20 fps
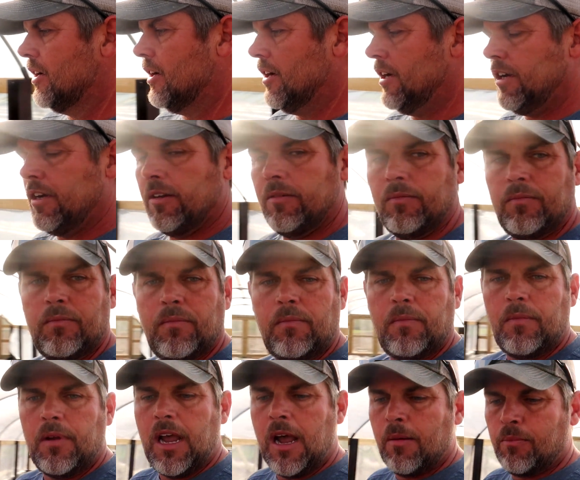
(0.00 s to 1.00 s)

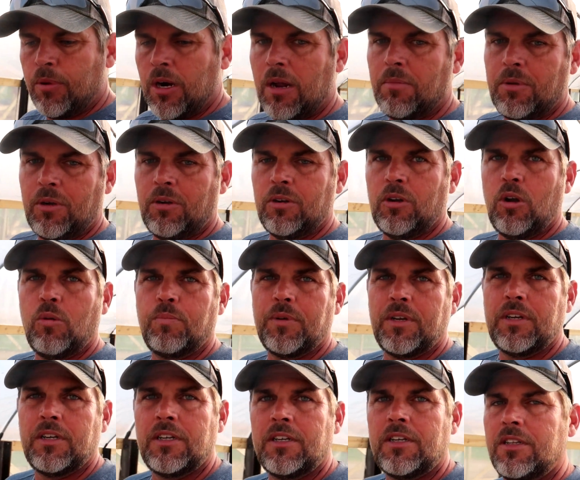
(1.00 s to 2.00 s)
I'm probably going to
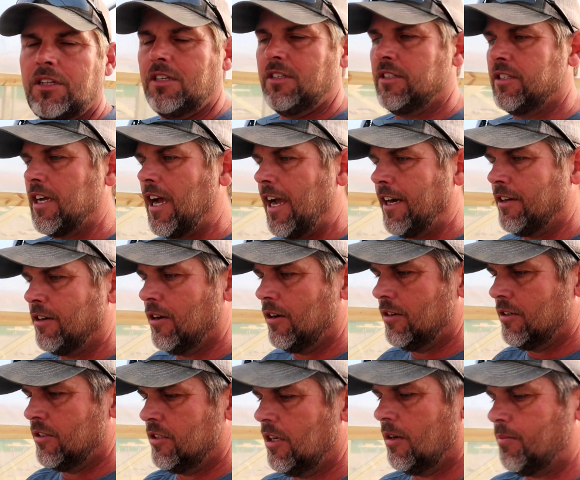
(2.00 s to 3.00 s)
open these side
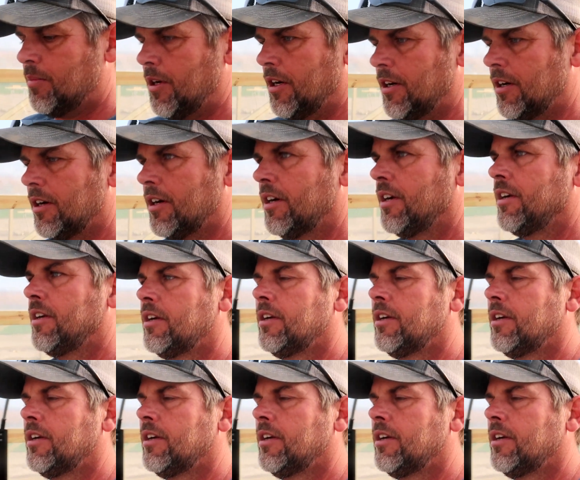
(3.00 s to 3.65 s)
curtains up here